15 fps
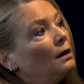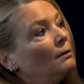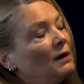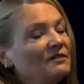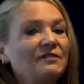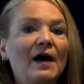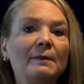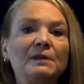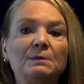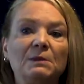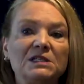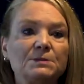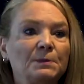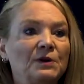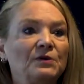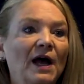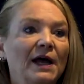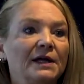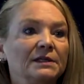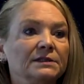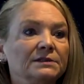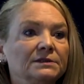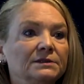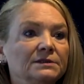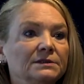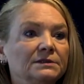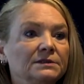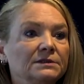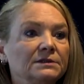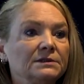my family must be right.
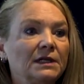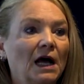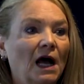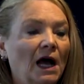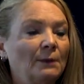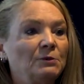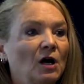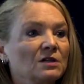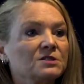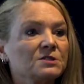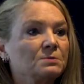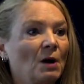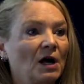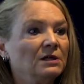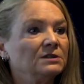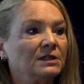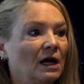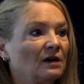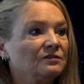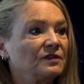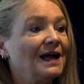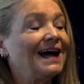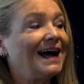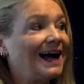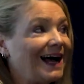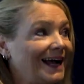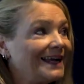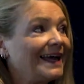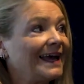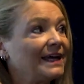I'm not smart enough.
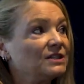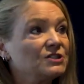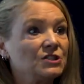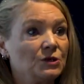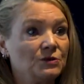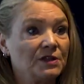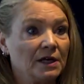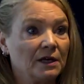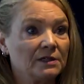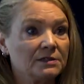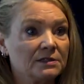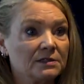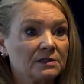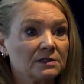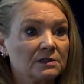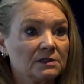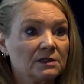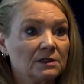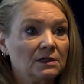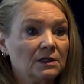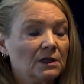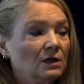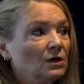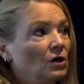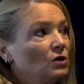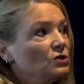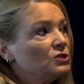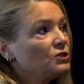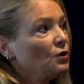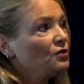I can't do this.
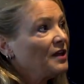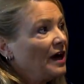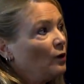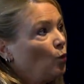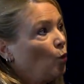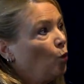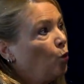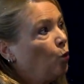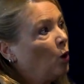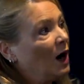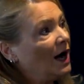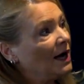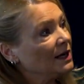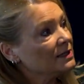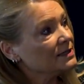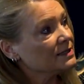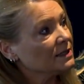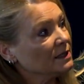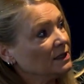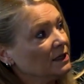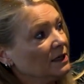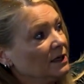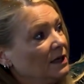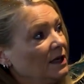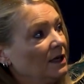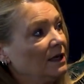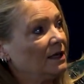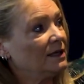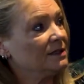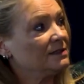So then what
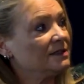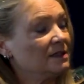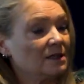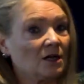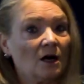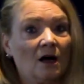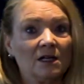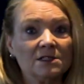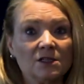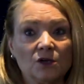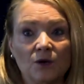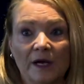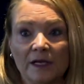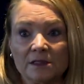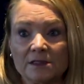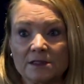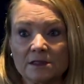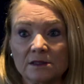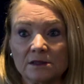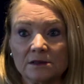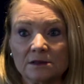is the consequence?